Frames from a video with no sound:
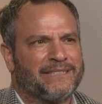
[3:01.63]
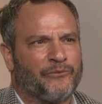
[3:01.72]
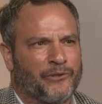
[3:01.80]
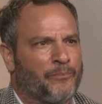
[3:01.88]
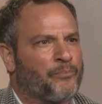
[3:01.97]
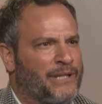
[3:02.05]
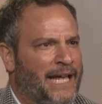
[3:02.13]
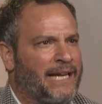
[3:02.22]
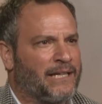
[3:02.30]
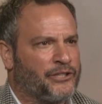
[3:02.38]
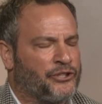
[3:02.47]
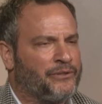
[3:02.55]
We were planning
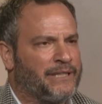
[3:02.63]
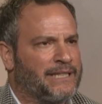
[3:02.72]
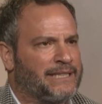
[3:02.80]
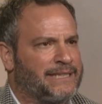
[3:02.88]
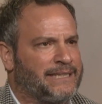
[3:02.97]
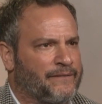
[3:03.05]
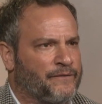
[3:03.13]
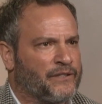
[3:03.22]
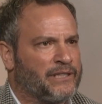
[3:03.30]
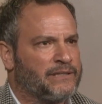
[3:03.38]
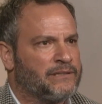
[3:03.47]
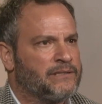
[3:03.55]
on shooting a
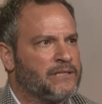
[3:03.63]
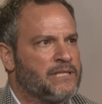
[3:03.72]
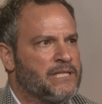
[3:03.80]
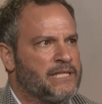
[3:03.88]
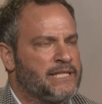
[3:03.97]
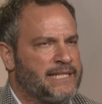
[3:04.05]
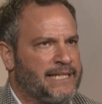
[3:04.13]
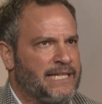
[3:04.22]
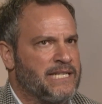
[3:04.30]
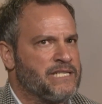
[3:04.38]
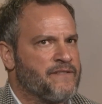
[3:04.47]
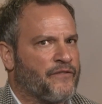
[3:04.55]
different
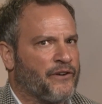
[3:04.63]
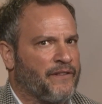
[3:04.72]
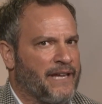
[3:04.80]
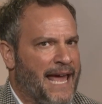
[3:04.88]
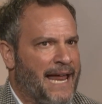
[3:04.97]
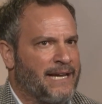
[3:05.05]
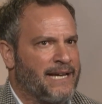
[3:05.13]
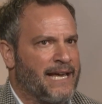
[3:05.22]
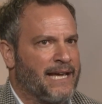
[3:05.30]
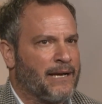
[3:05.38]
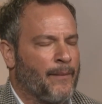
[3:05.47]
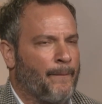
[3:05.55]
scene for the
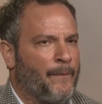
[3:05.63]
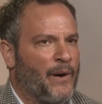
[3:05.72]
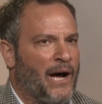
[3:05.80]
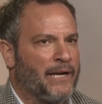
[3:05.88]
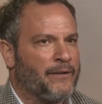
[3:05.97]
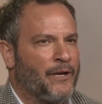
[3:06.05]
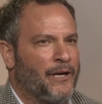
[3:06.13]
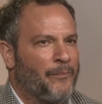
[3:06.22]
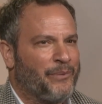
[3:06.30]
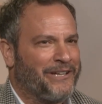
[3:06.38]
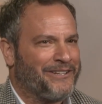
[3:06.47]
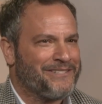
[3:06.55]
ending, but
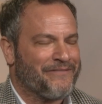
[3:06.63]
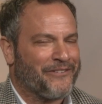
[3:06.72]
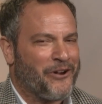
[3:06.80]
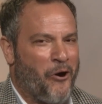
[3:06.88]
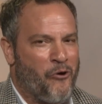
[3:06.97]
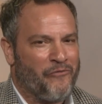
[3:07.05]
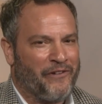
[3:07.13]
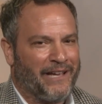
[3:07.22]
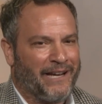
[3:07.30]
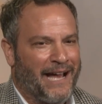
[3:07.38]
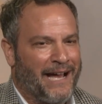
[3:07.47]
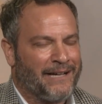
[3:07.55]
because of
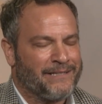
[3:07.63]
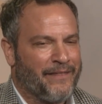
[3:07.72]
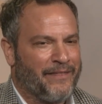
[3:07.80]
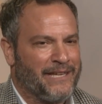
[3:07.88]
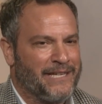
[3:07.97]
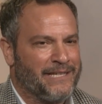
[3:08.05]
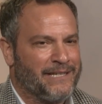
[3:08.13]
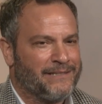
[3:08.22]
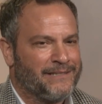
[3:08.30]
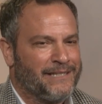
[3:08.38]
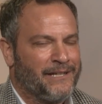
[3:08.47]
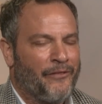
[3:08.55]
COVID, the
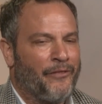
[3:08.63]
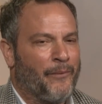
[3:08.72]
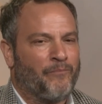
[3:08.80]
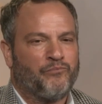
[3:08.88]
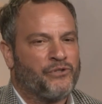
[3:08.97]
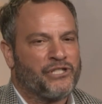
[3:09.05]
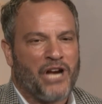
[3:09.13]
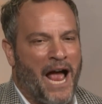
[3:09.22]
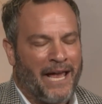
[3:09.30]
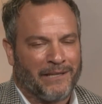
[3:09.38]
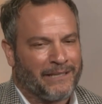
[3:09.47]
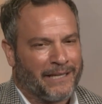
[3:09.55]
the
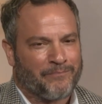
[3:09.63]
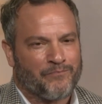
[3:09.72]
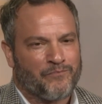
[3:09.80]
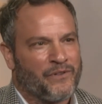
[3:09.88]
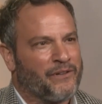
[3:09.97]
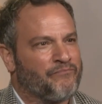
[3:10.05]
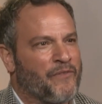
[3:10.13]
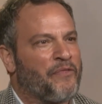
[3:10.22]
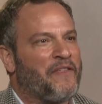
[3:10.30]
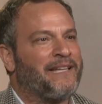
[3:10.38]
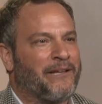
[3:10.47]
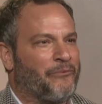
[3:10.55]
giant like the, the
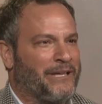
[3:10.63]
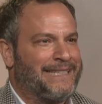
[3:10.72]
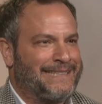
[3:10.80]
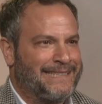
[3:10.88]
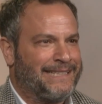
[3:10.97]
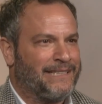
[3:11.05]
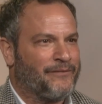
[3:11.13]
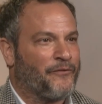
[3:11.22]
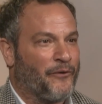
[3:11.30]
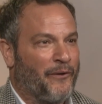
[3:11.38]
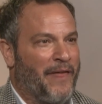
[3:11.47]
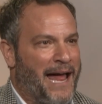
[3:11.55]
thing that we needed
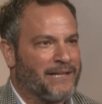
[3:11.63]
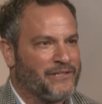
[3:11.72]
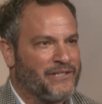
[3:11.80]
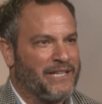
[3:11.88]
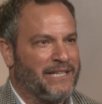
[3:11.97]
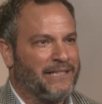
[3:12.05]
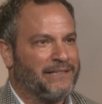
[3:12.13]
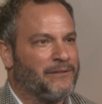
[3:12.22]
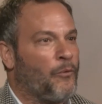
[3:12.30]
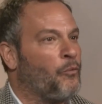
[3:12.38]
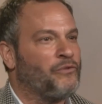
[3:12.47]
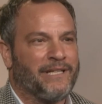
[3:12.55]
for that scene
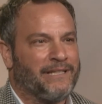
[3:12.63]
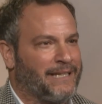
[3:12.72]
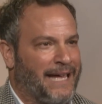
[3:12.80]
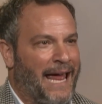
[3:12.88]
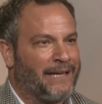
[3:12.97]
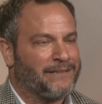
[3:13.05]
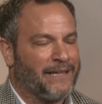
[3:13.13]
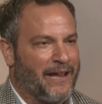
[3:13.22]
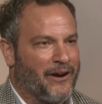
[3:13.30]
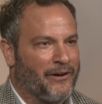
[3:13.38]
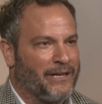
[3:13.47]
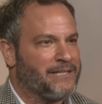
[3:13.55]
didn't get
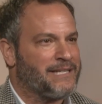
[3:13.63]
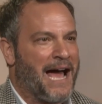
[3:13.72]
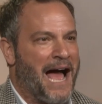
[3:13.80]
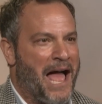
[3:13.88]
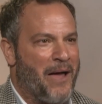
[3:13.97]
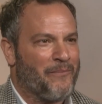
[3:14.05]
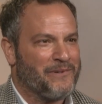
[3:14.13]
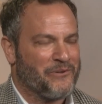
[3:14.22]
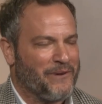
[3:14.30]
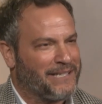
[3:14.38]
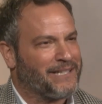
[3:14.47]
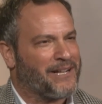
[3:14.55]
there in time. So
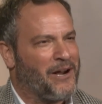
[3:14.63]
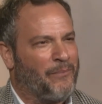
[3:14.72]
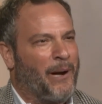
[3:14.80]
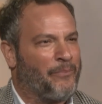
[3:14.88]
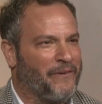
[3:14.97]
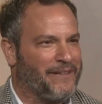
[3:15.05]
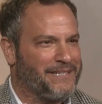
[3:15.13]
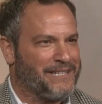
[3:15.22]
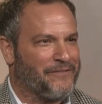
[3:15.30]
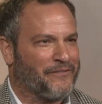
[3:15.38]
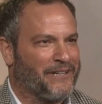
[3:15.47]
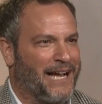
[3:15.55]
we had to come up with a
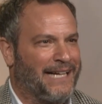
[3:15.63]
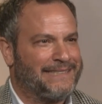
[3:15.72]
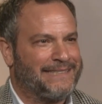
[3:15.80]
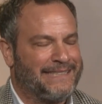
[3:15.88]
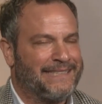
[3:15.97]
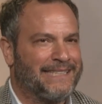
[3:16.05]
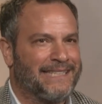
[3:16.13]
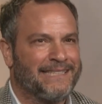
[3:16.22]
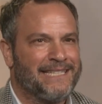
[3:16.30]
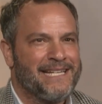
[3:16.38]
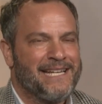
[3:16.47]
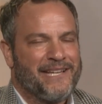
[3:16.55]
different idea.
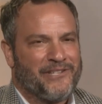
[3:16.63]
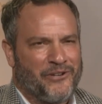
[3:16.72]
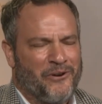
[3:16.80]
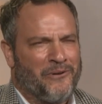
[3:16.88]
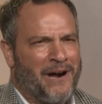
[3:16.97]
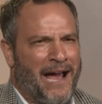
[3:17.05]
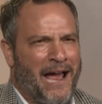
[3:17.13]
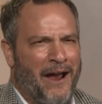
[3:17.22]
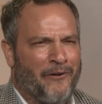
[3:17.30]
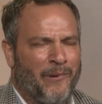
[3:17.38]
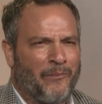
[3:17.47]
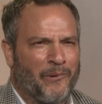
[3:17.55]
So I, I
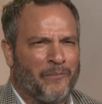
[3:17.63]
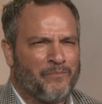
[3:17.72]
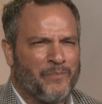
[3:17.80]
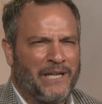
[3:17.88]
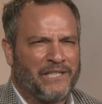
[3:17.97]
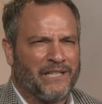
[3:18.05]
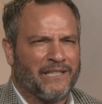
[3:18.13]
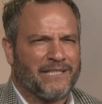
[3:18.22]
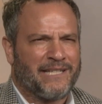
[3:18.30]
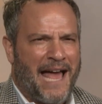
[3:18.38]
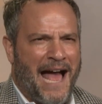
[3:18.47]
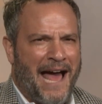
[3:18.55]
remember pitching this
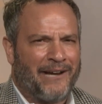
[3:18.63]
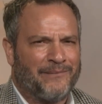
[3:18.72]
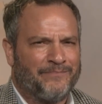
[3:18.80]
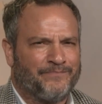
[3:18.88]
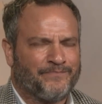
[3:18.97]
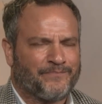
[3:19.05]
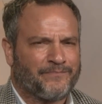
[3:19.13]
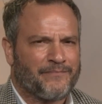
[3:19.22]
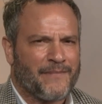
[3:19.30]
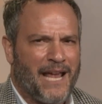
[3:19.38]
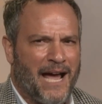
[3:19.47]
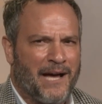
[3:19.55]
to Adam,
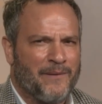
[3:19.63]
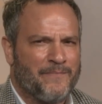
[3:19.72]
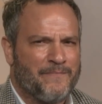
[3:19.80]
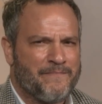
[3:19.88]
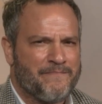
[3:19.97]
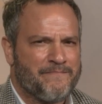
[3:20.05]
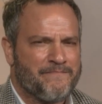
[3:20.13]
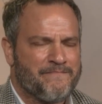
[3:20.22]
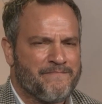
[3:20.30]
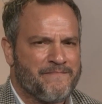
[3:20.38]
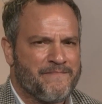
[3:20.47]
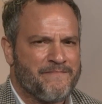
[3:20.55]
um,
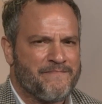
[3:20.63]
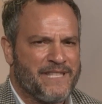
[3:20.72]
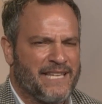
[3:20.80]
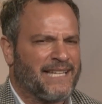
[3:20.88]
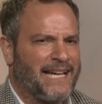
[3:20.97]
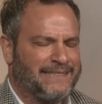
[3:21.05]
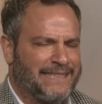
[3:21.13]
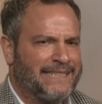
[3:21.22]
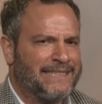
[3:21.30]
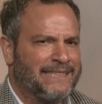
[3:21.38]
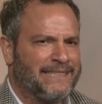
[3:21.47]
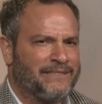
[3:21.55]
this
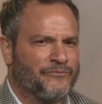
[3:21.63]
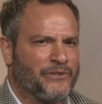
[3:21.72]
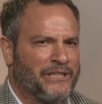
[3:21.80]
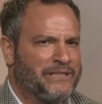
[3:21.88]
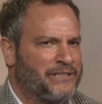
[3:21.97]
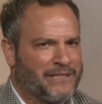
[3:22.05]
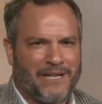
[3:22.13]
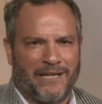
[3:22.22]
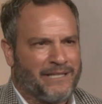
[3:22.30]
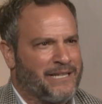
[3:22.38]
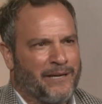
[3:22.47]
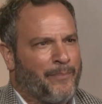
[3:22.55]
idea, and then we just kind
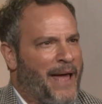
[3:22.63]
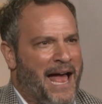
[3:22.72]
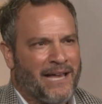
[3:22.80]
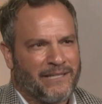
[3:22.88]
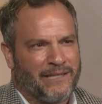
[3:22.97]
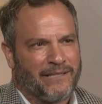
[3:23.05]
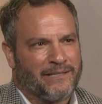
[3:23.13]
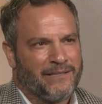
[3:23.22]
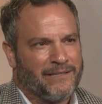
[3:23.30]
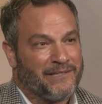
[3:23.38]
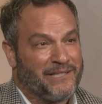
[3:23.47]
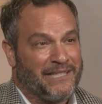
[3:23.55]
of did a pass of this,
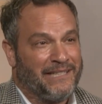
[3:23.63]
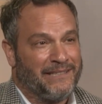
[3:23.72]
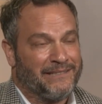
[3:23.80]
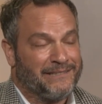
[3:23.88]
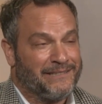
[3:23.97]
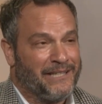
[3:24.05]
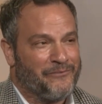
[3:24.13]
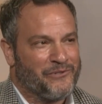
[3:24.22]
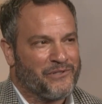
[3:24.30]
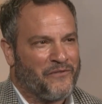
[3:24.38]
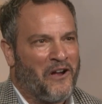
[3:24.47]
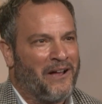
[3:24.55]
this scene and it
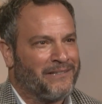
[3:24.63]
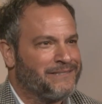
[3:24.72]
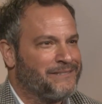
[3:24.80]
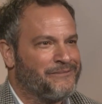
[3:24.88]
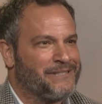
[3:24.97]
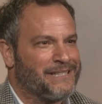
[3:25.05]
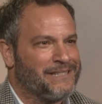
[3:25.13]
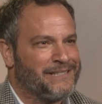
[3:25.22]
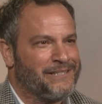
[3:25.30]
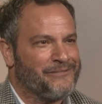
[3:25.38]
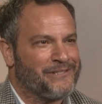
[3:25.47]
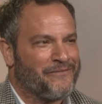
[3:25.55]
was fun. It was a,
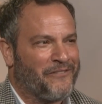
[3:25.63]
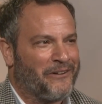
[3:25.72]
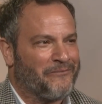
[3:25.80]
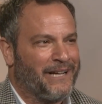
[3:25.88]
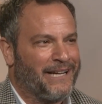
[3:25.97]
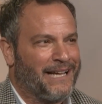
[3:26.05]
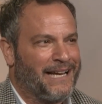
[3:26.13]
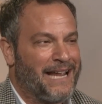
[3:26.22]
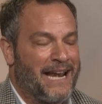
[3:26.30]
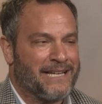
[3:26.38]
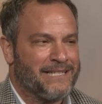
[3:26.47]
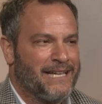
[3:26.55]
it was a fun way to end.
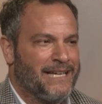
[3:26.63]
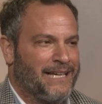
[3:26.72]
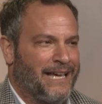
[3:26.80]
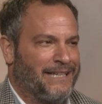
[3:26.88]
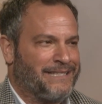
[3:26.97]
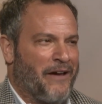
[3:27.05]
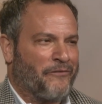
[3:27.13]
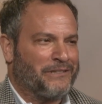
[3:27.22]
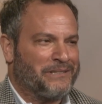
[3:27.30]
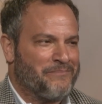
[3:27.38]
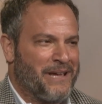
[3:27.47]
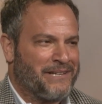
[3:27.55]
And it
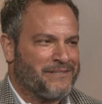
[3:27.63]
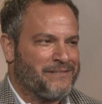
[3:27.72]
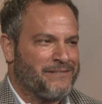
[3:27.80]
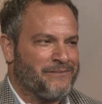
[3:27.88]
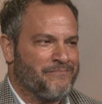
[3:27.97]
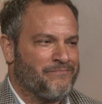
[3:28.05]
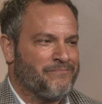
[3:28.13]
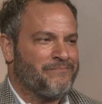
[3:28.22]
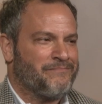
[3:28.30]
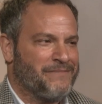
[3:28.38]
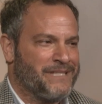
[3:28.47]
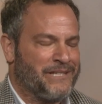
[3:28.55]
definitely makes you
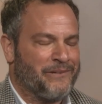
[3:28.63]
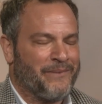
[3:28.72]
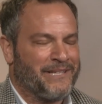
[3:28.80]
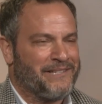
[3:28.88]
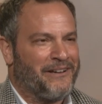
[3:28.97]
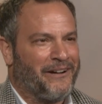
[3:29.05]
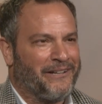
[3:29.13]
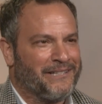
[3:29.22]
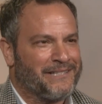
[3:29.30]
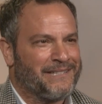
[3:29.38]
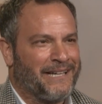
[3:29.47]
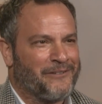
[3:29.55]
you know makes the
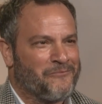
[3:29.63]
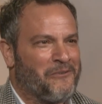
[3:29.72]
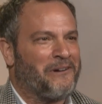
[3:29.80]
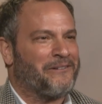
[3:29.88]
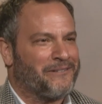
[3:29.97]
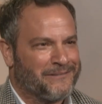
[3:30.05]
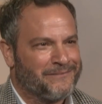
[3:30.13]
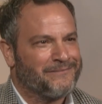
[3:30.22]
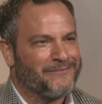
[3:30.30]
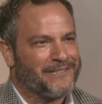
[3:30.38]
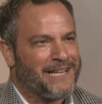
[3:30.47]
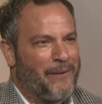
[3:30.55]
audience like wonder
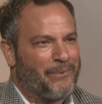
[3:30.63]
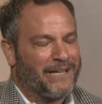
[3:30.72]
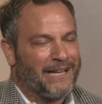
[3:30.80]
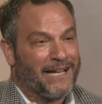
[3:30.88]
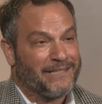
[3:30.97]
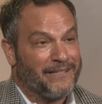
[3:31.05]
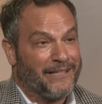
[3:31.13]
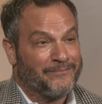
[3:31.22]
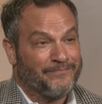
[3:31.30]
what's happening next. You know.